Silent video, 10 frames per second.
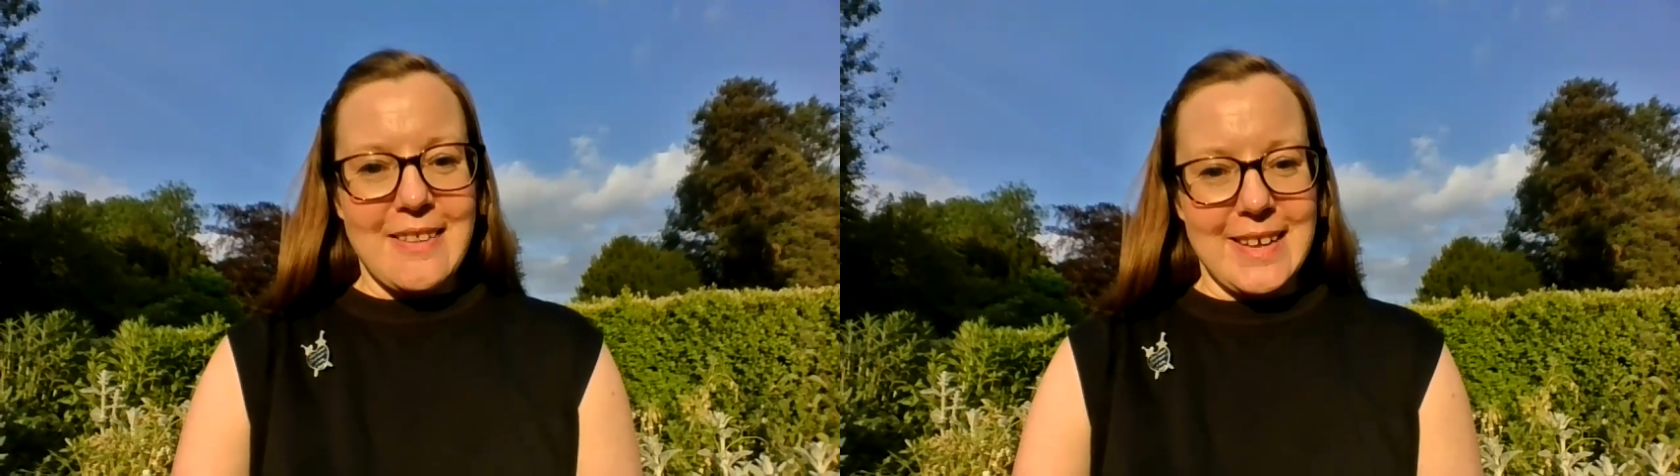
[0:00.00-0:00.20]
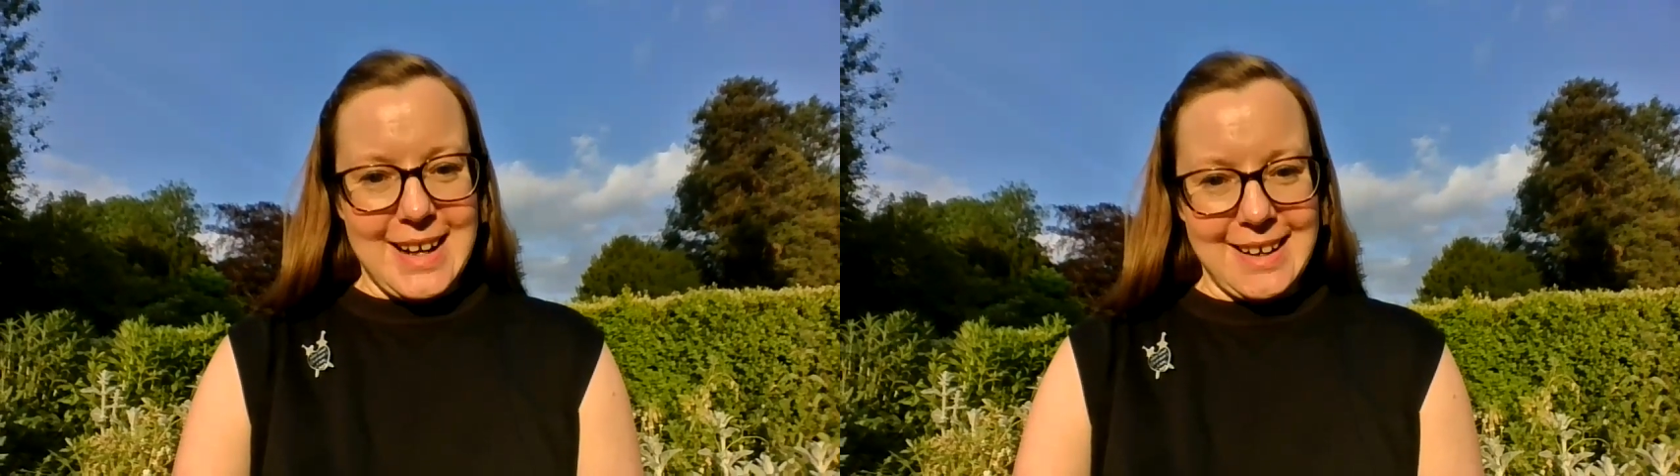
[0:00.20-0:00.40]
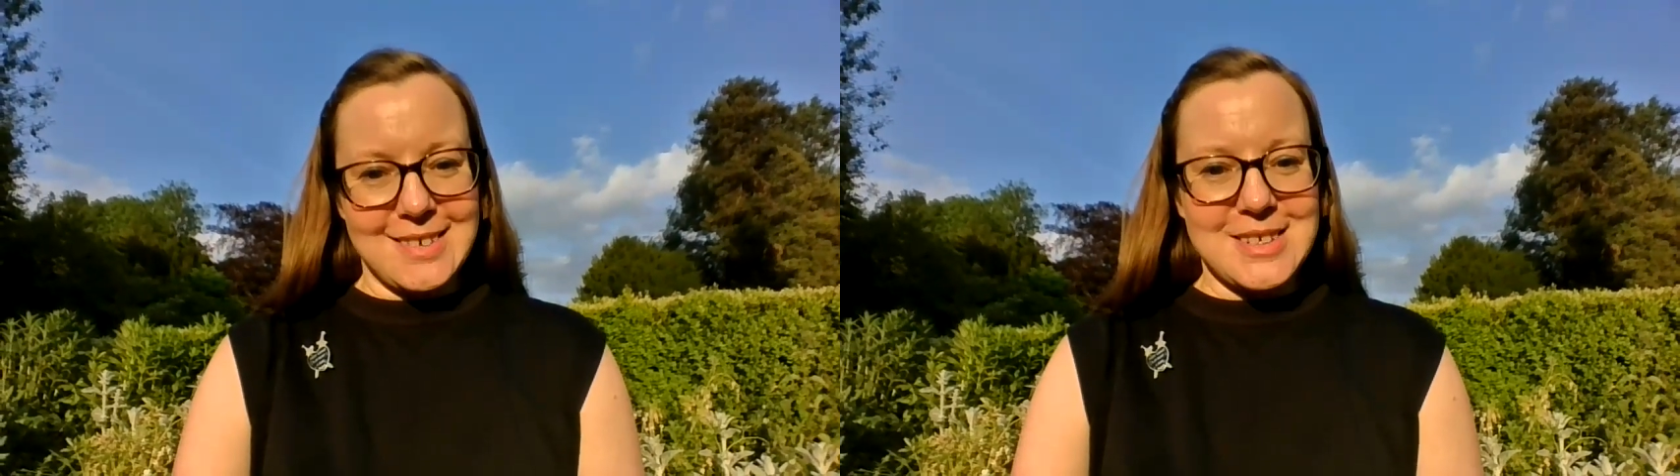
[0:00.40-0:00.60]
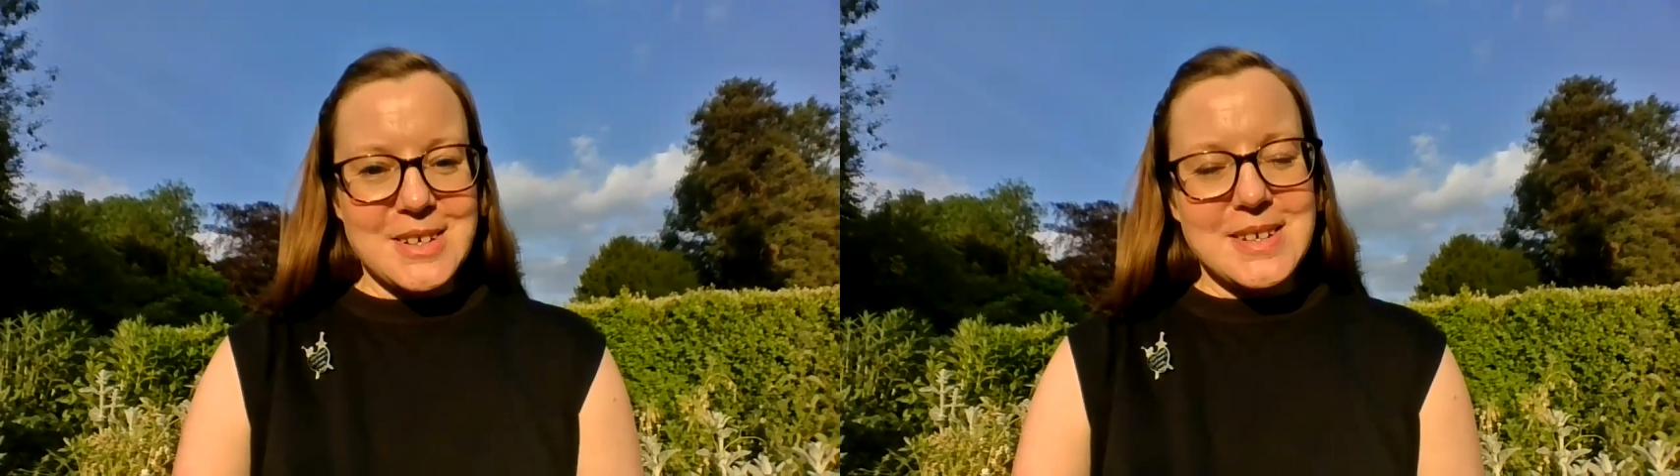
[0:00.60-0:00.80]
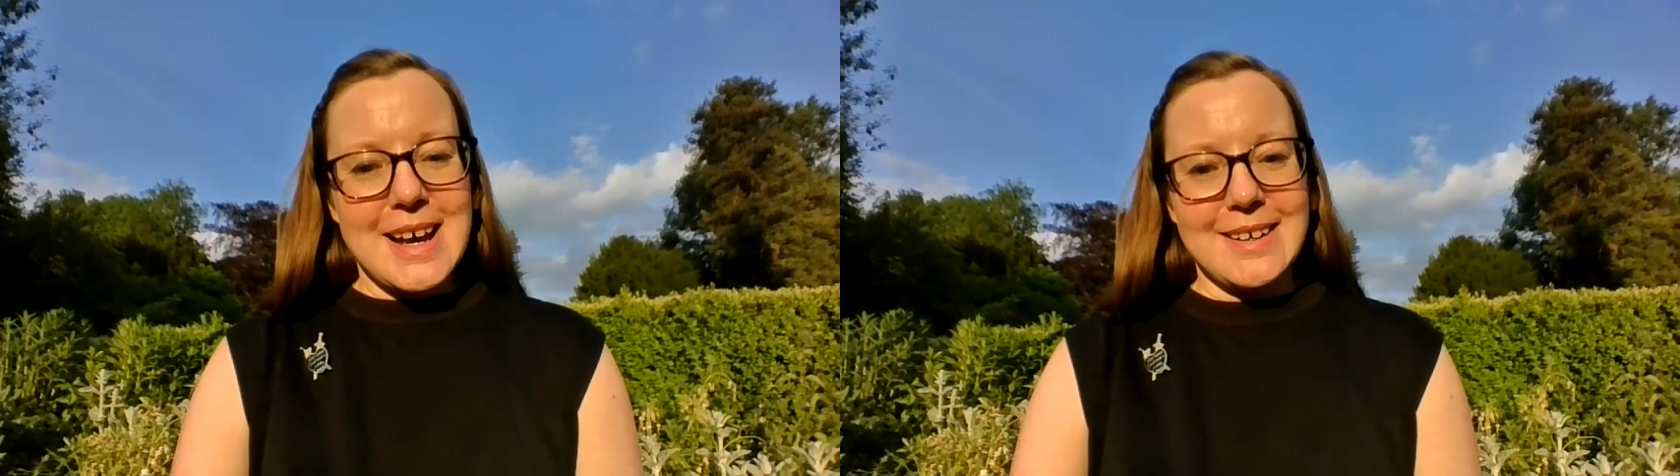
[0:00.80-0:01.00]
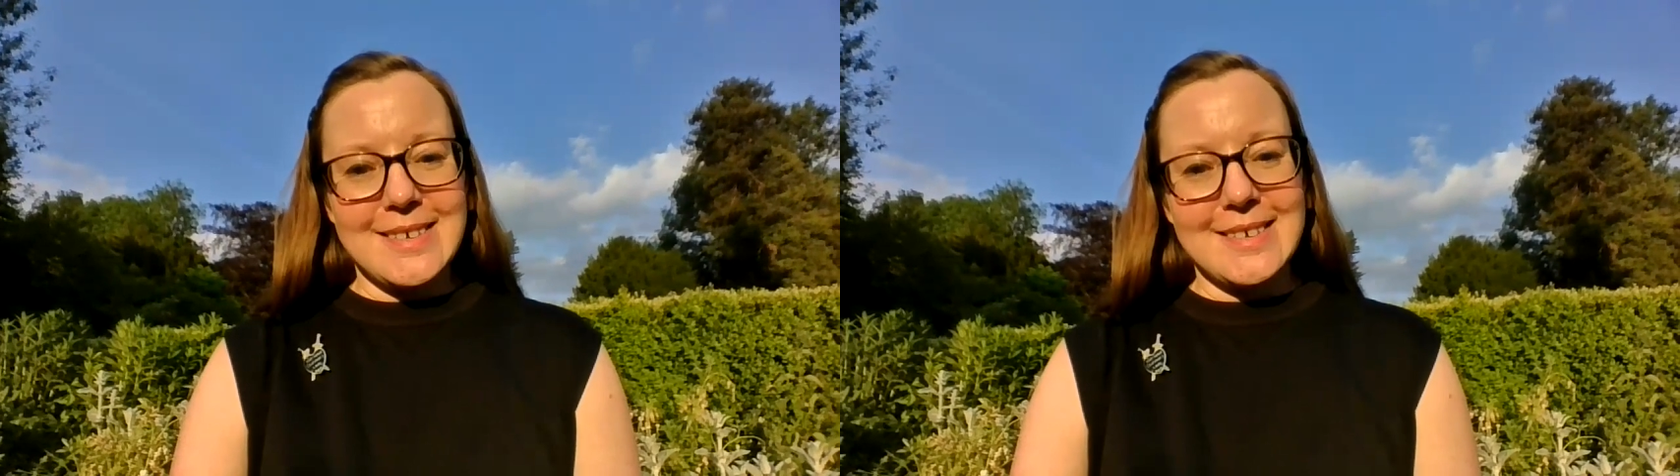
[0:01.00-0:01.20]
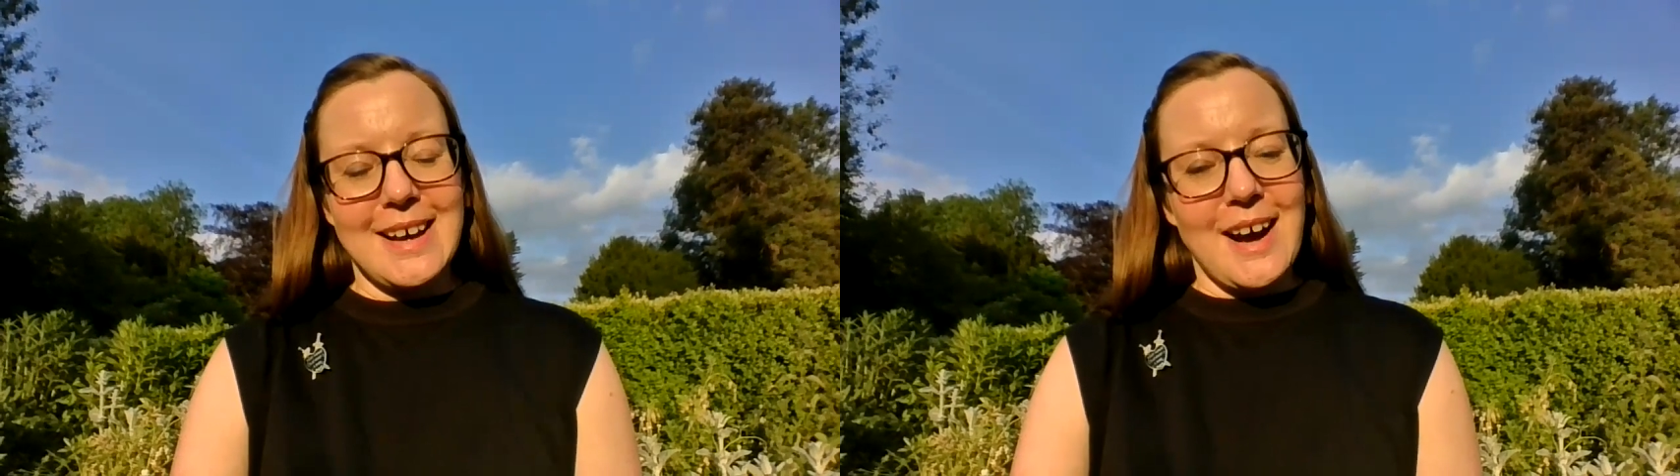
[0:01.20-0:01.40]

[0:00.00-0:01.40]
the next 2 days